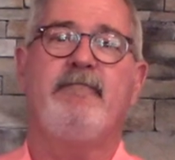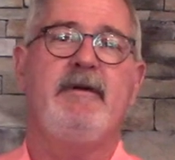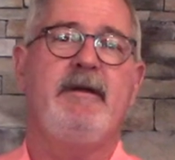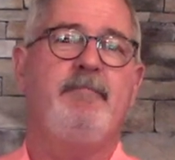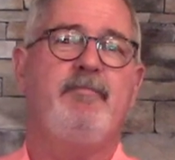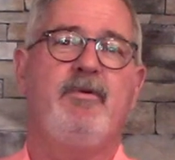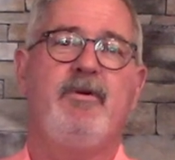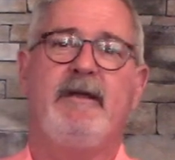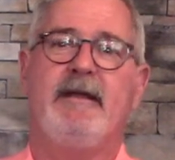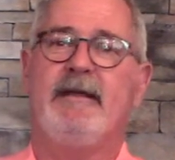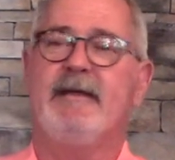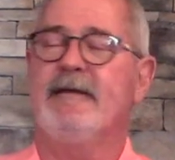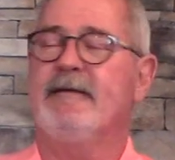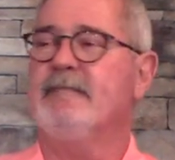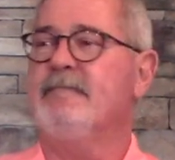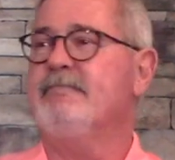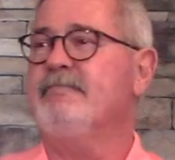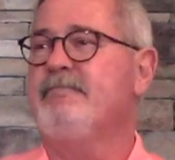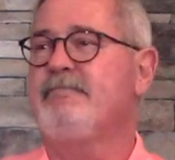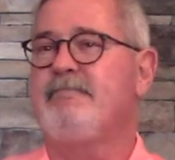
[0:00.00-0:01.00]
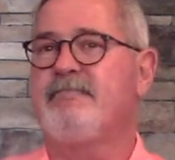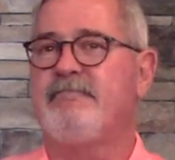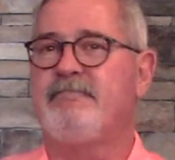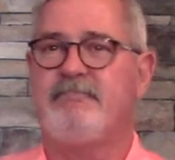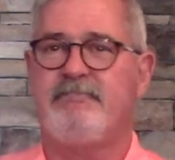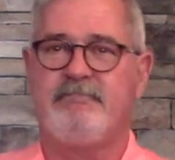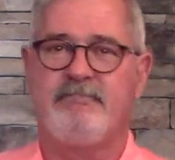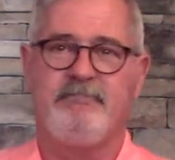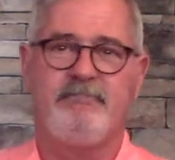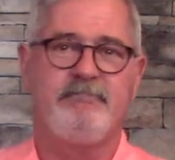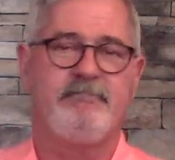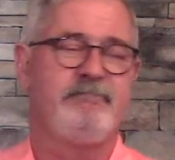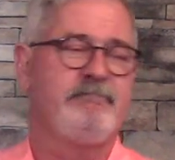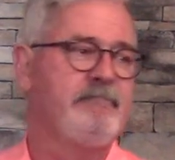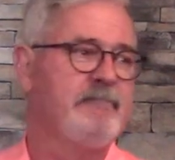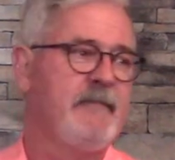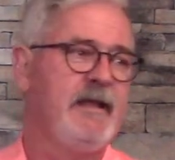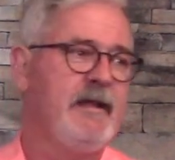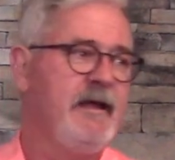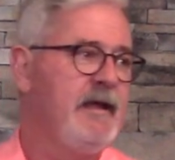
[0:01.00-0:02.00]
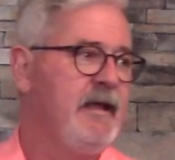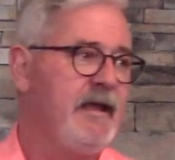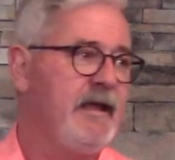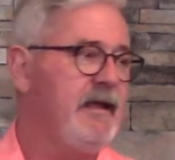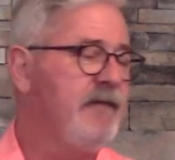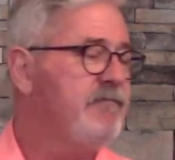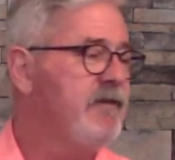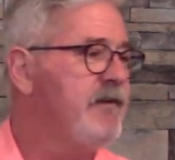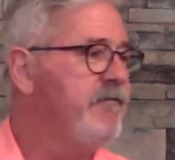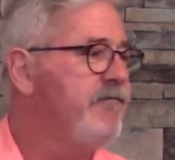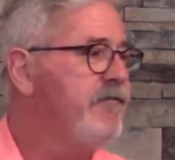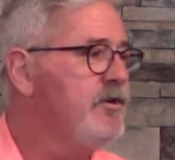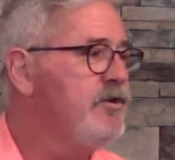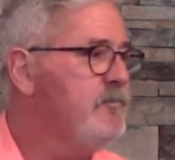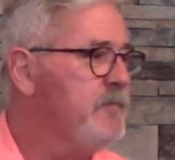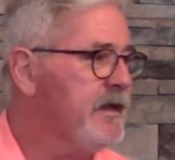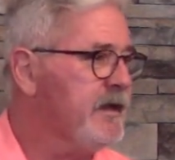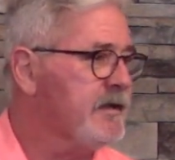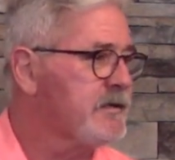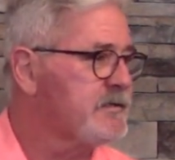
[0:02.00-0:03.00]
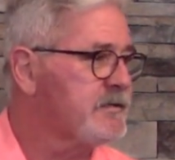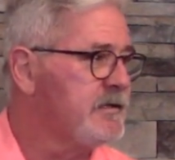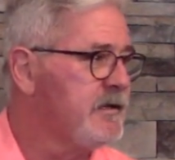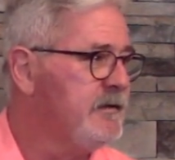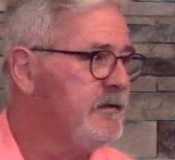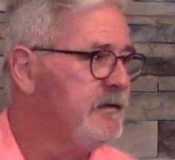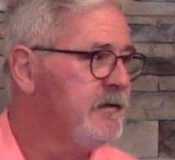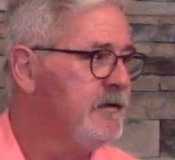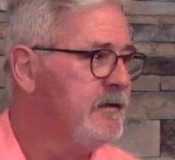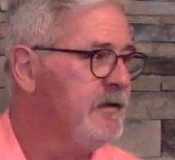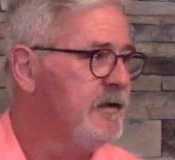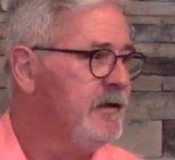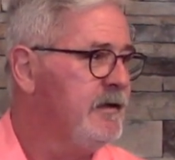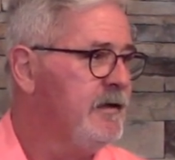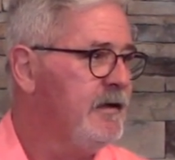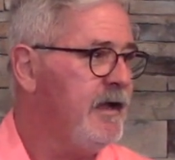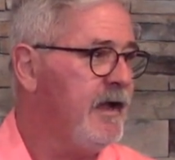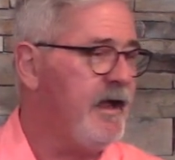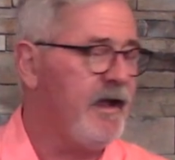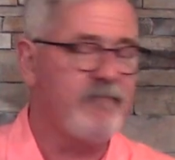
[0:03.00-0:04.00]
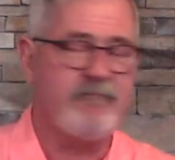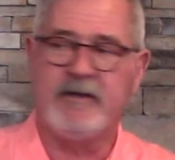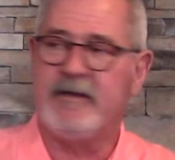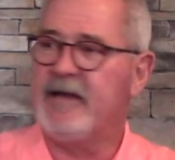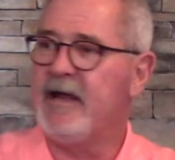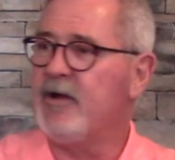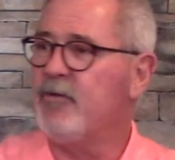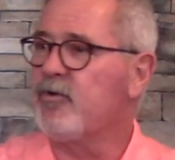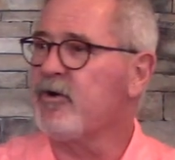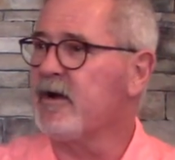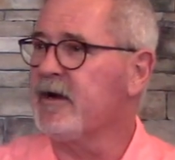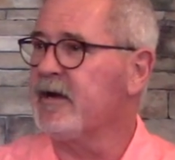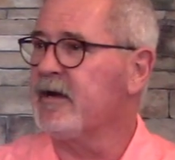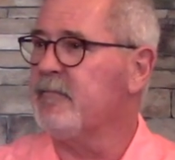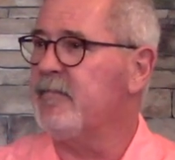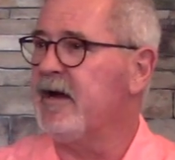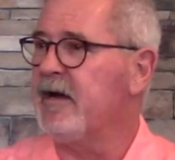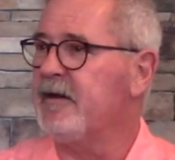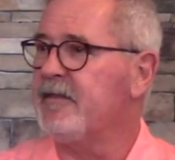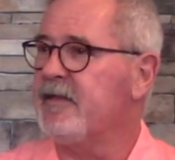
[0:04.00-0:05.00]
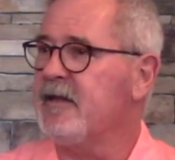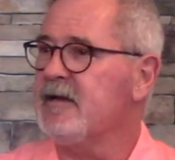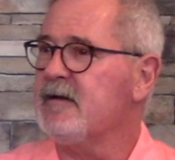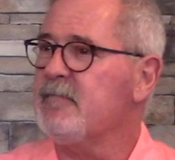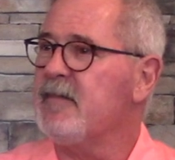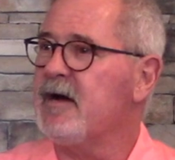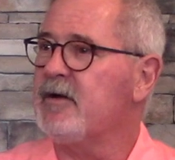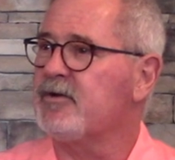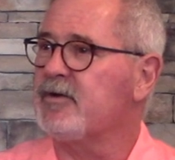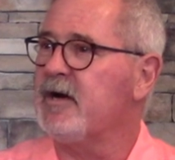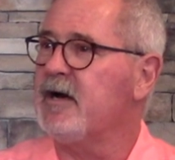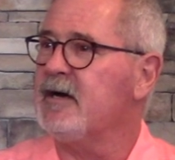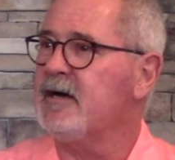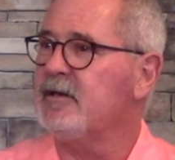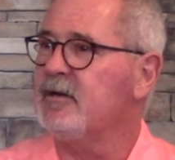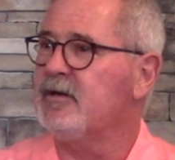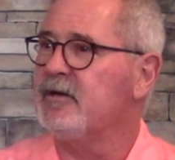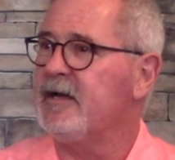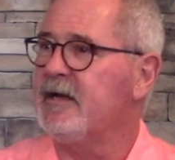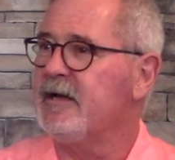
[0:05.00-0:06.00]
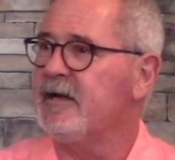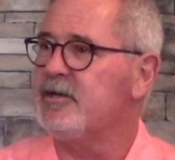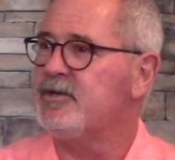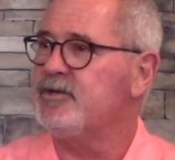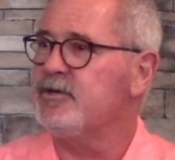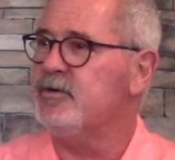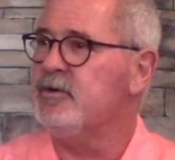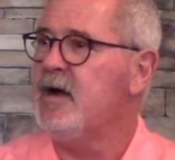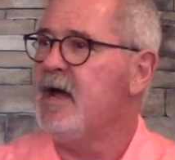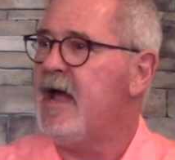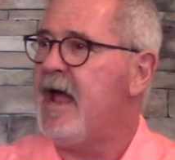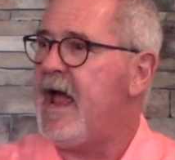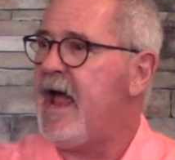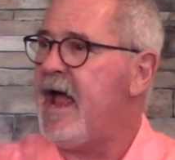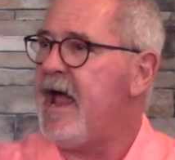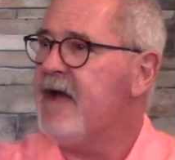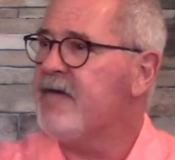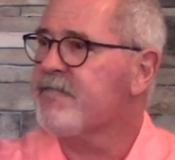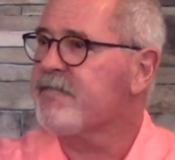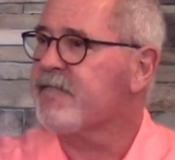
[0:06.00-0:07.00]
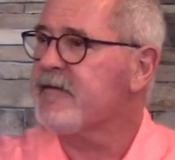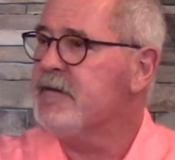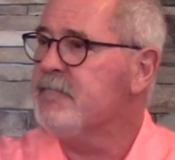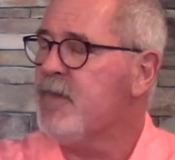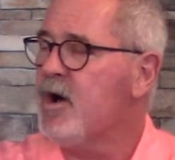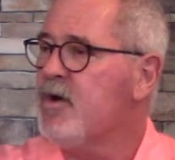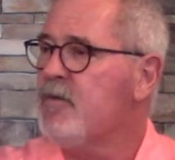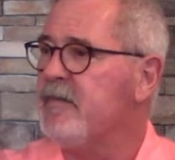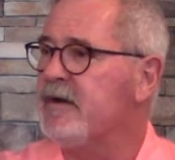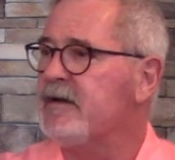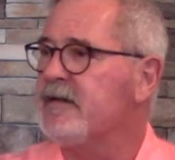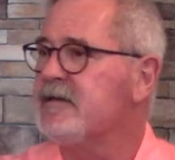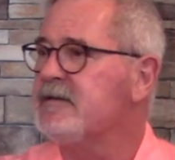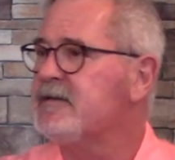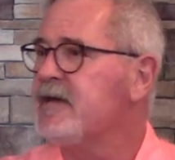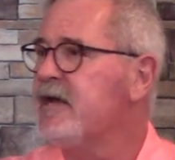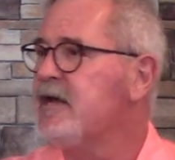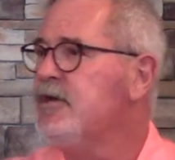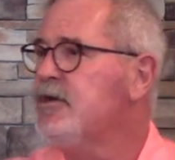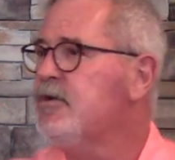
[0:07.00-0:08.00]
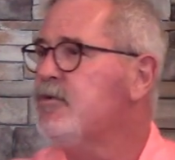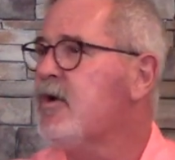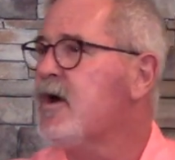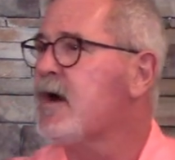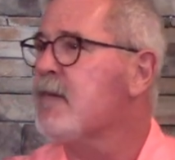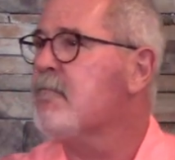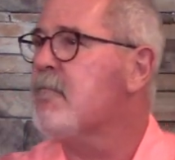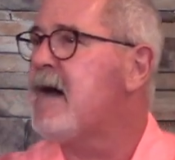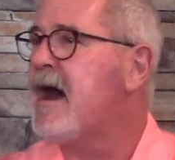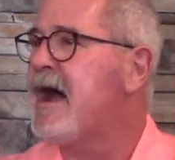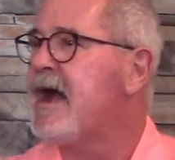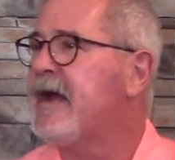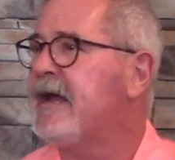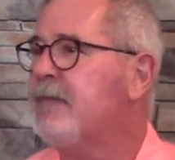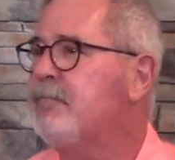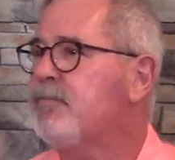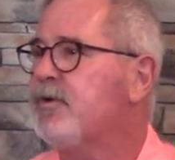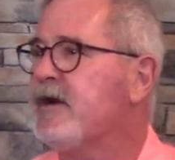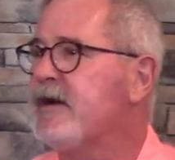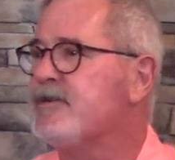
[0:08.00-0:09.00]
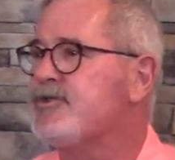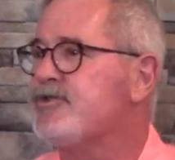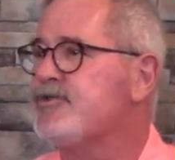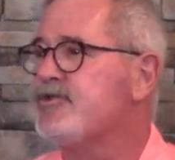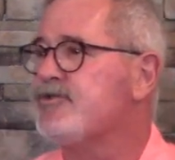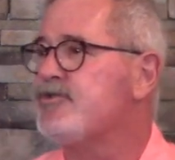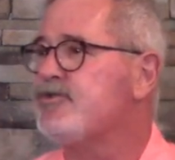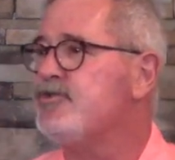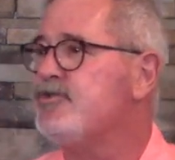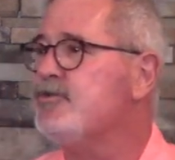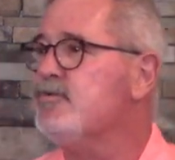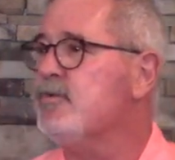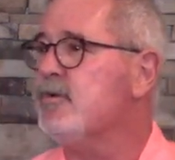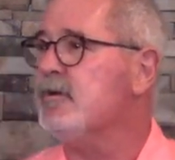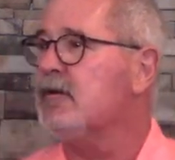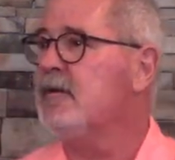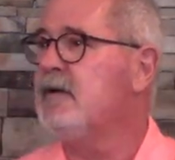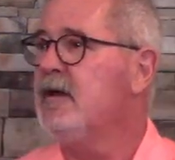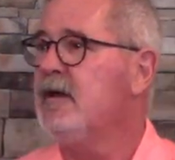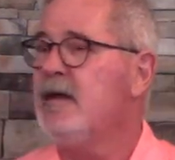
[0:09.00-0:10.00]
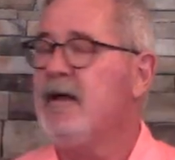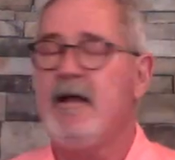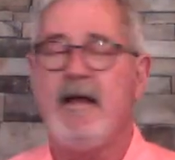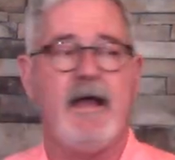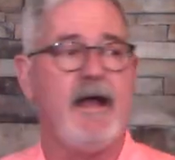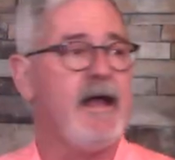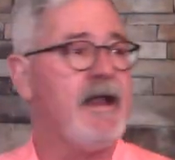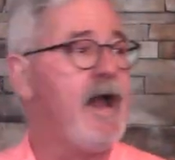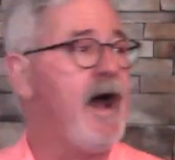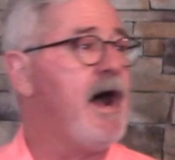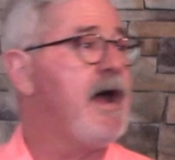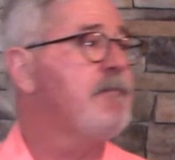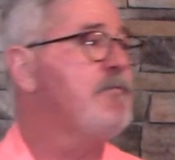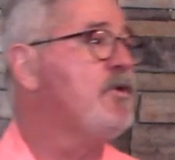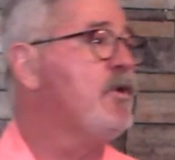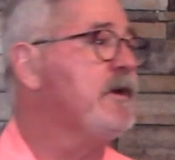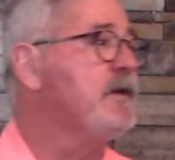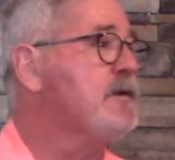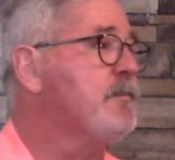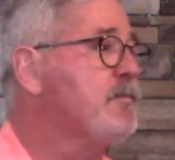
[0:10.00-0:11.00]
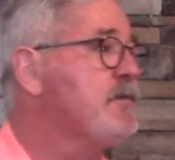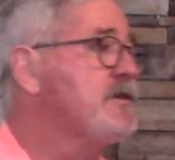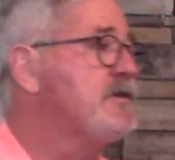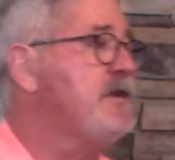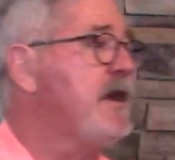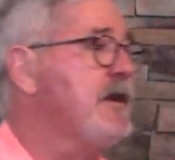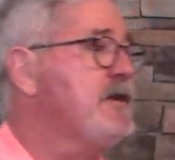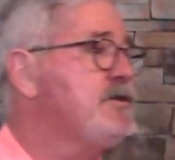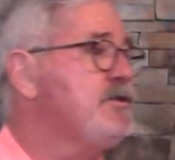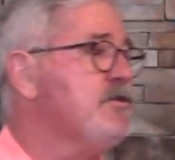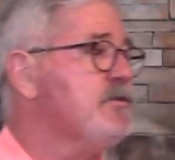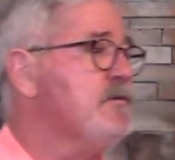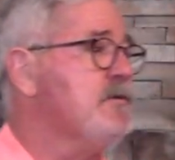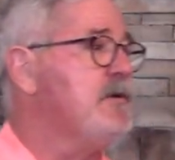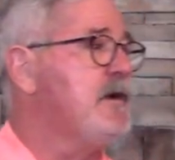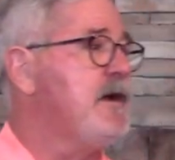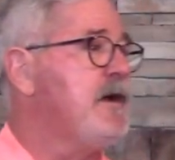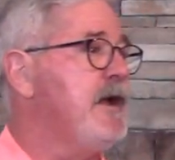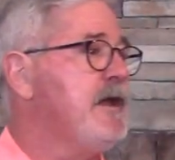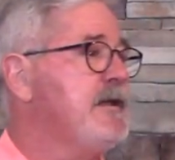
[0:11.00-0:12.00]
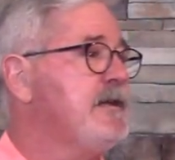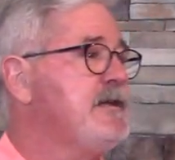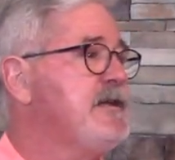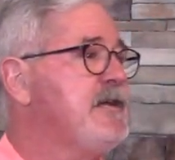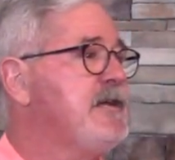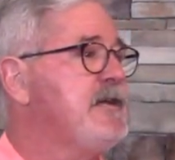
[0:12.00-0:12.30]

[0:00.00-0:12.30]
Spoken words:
we put in even a few minutes every day worrying about it. Think about God looking at you every moment and saying, you are my precious jewel, and I'm going to protect you and